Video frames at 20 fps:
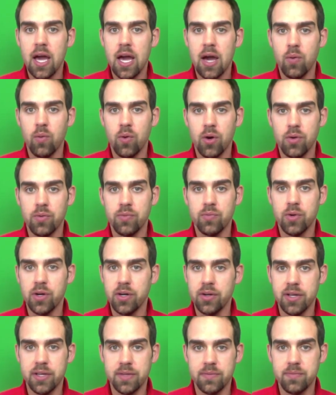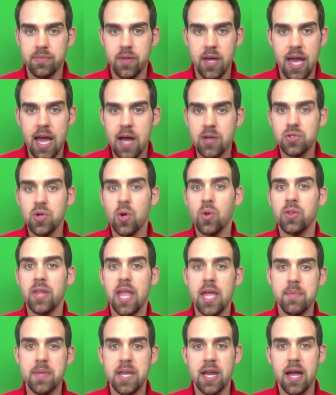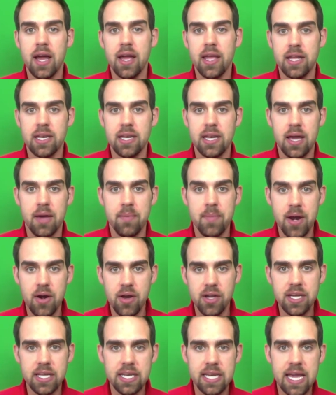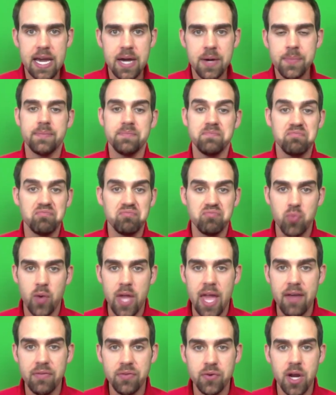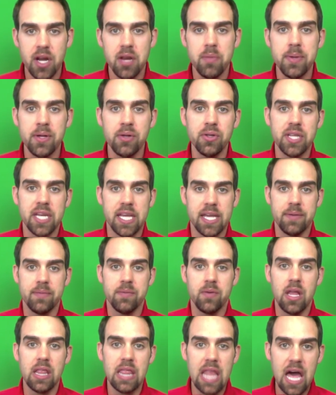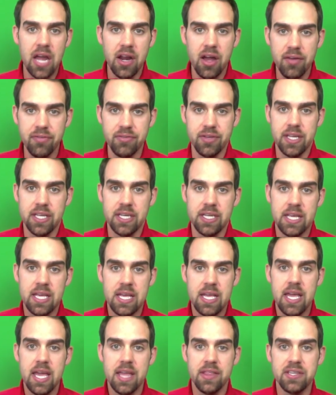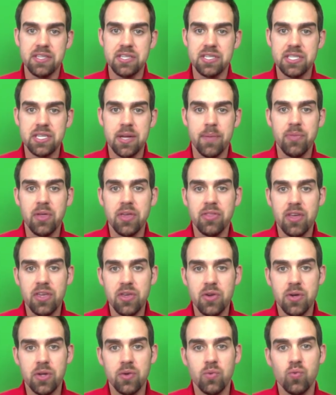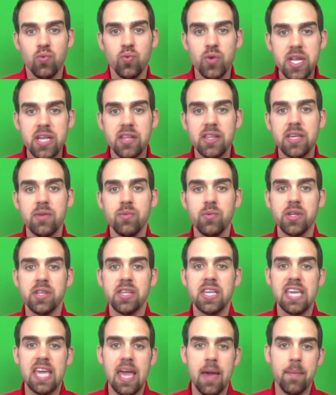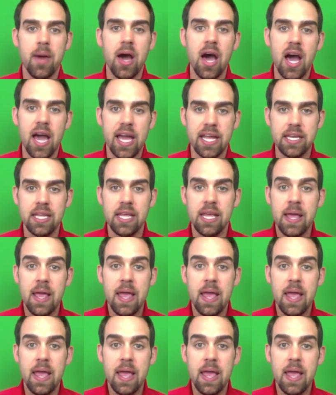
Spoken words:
We're a household name in America now. We have credibility, a lot of it. And this is something that you can really, really get behind.